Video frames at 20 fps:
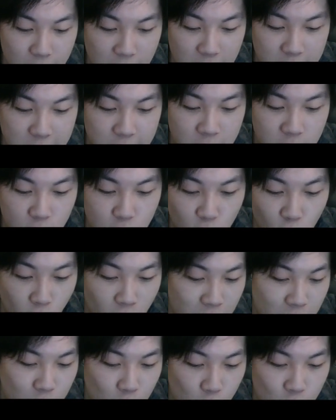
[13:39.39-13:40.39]
this is
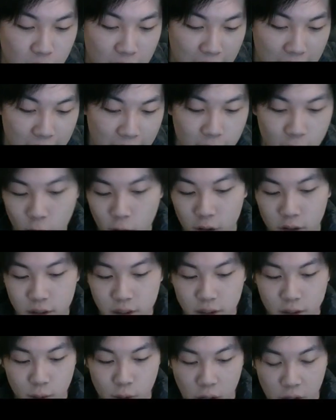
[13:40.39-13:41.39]
story mode
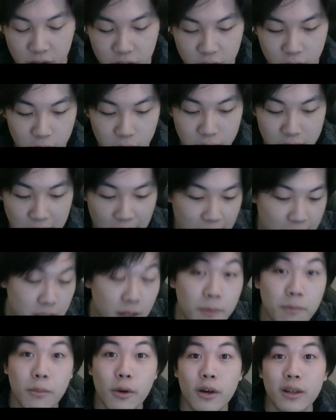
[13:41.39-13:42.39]
Icaros as well. So
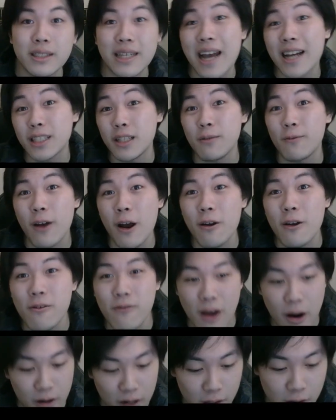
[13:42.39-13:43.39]
decent books, actually
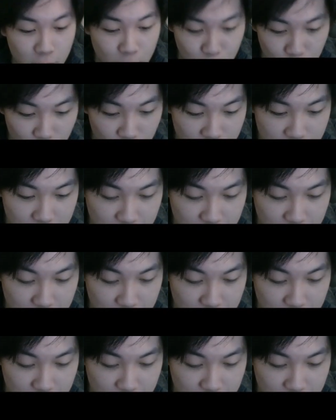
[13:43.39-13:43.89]
very good books